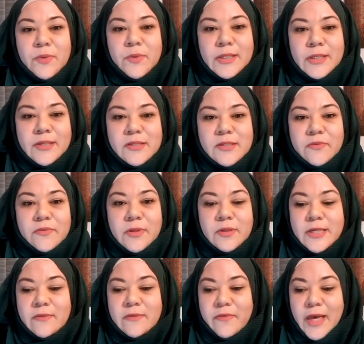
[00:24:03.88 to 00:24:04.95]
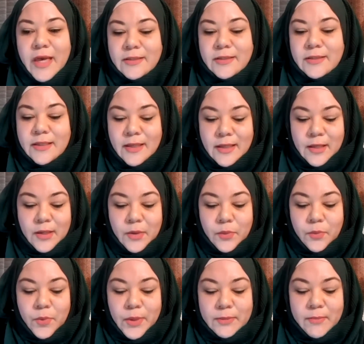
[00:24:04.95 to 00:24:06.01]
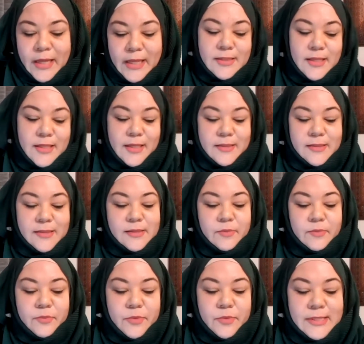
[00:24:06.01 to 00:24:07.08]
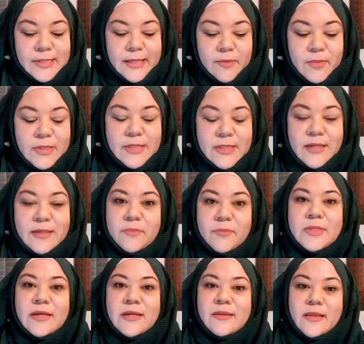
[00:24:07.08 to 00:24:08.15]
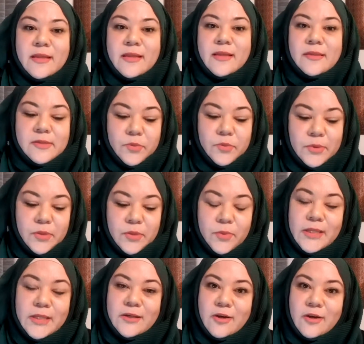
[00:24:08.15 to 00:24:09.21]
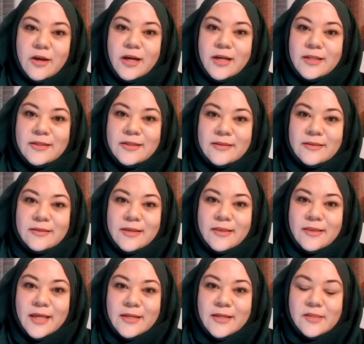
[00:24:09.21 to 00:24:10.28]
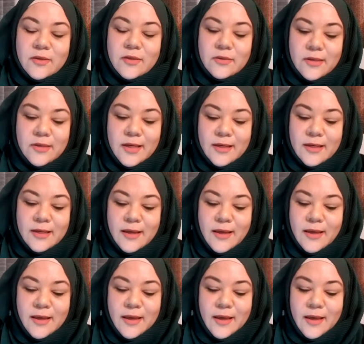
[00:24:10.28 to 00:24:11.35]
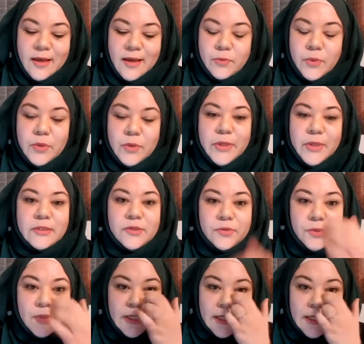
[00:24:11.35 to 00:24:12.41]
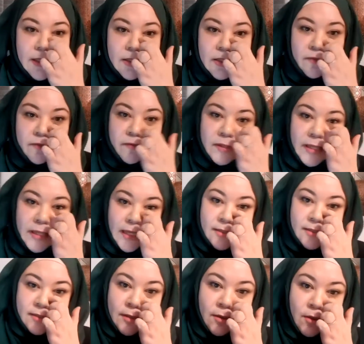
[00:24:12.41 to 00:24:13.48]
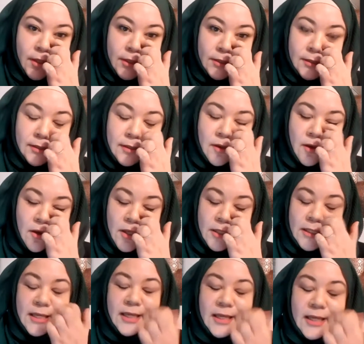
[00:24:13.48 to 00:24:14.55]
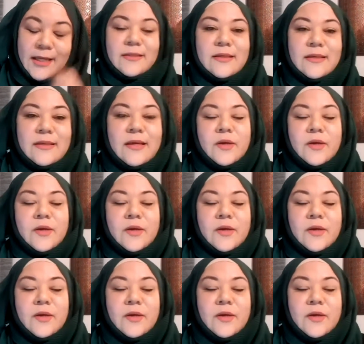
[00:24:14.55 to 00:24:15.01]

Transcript: the oneness of Allah. In fact, what makes us Muslim is accepting that there's only one God, and that is Allah. And when one truly reflects on it,